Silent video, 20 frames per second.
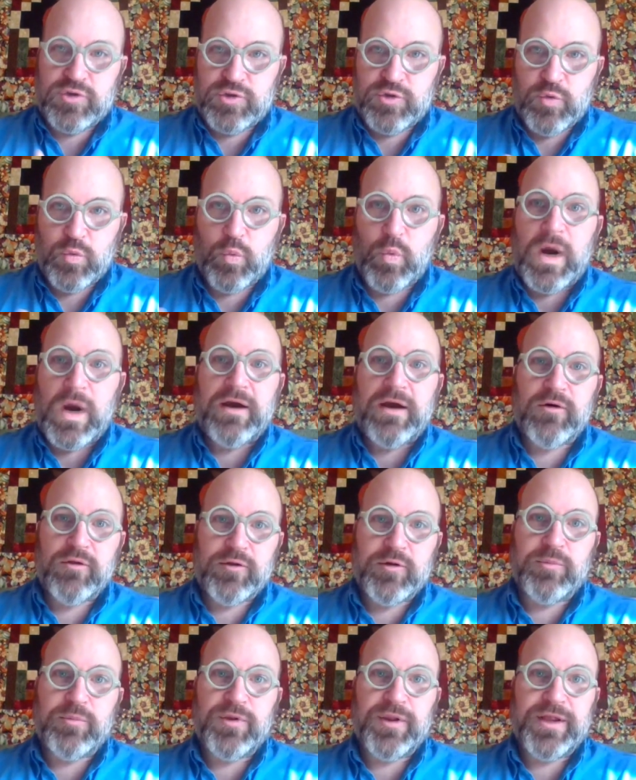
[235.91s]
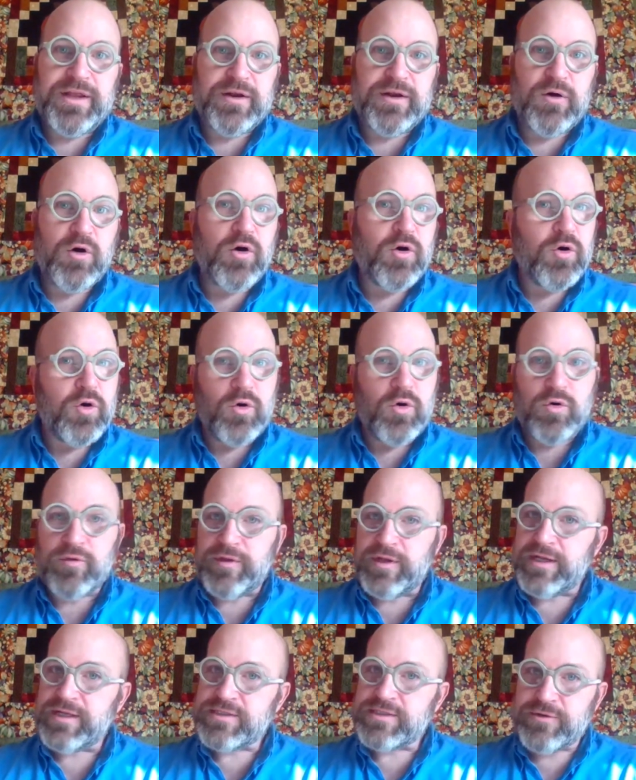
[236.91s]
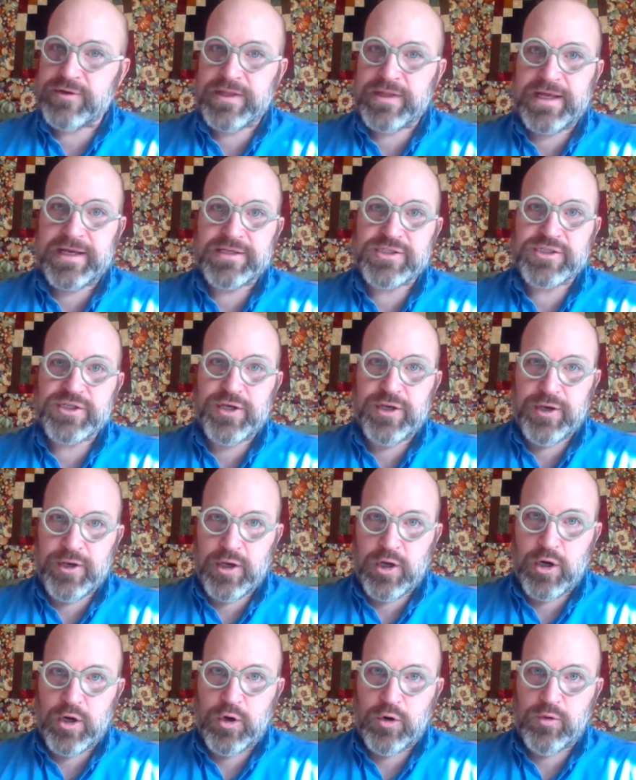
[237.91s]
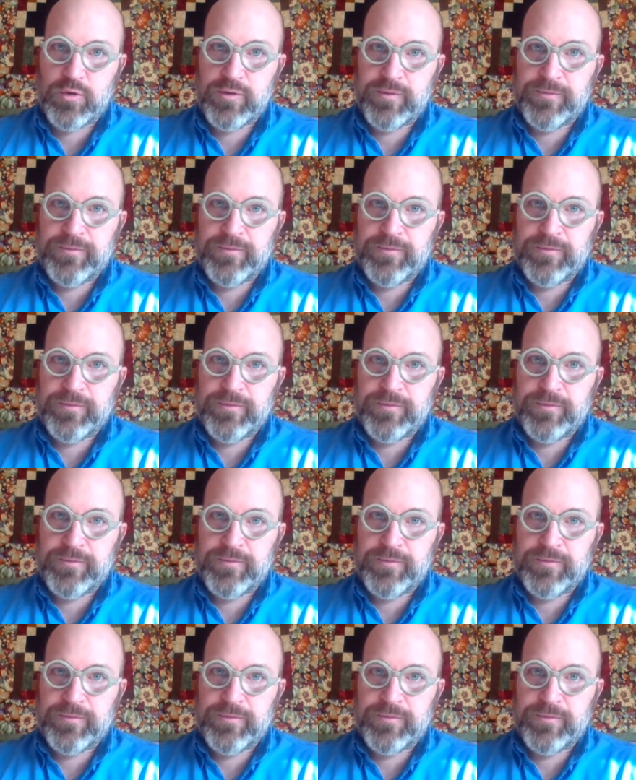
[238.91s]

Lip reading: while they're playing a hole. The answer to that is no.